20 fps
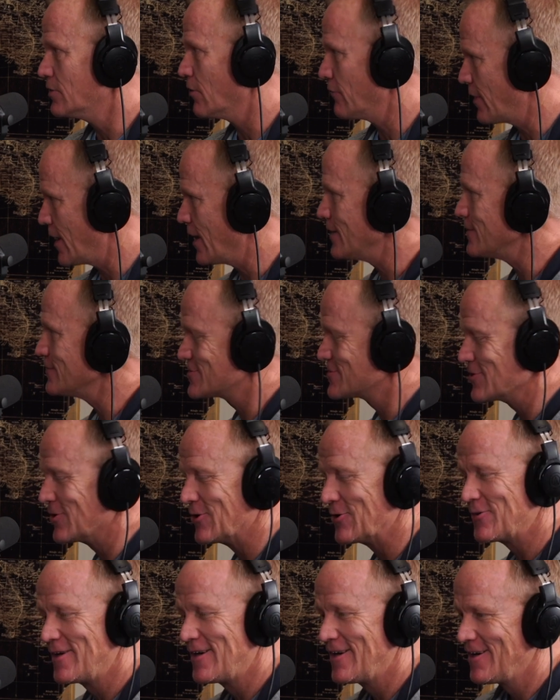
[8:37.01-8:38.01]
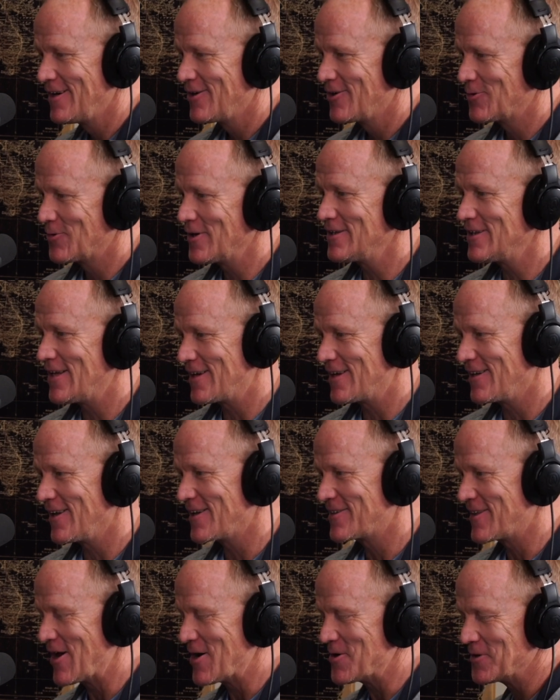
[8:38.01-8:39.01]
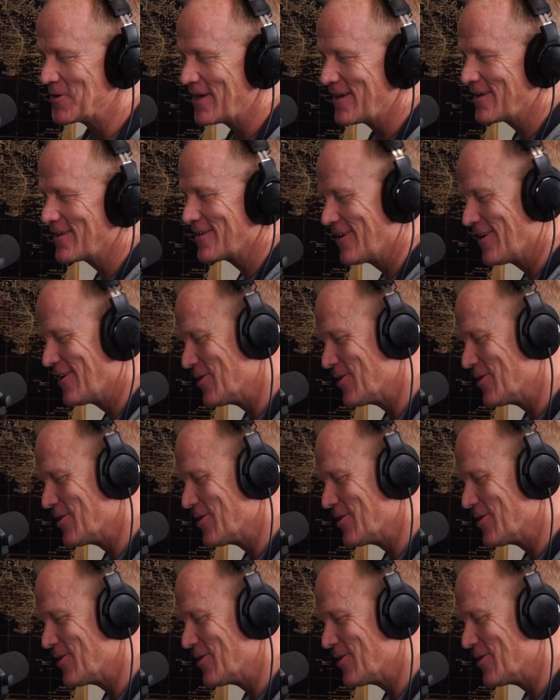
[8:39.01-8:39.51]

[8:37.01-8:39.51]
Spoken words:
That. So we're a lot alike that way.